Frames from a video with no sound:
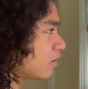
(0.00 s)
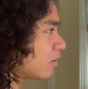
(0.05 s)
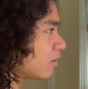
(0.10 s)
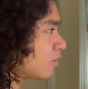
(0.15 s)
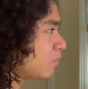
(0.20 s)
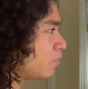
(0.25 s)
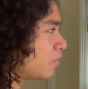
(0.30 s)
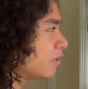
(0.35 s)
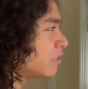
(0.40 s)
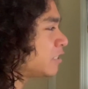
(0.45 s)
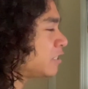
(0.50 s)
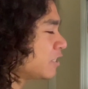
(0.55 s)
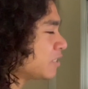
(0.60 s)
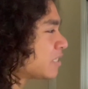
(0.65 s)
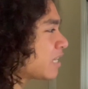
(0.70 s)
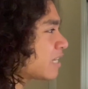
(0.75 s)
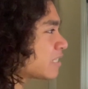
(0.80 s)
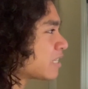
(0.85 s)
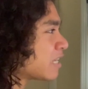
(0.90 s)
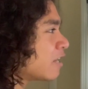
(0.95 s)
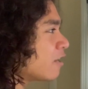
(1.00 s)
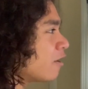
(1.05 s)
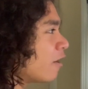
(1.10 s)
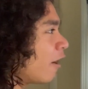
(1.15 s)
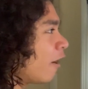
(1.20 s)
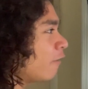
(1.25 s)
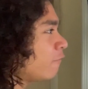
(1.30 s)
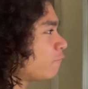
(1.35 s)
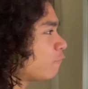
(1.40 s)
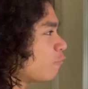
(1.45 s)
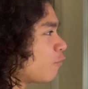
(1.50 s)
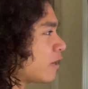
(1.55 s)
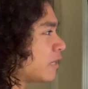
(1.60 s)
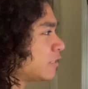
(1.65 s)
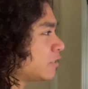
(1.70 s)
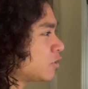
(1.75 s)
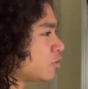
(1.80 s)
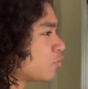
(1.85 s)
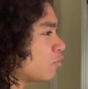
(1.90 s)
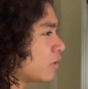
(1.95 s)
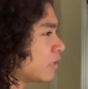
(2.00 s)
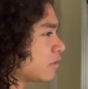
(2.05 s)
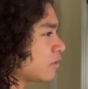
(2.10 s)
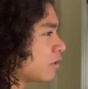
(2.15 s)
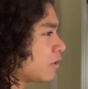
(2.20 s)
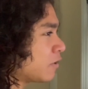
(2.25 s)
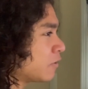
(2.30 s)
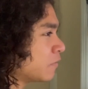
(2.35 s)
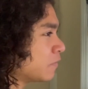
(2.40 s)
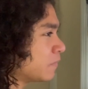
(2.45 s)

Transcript: But just has enough weight to it, though,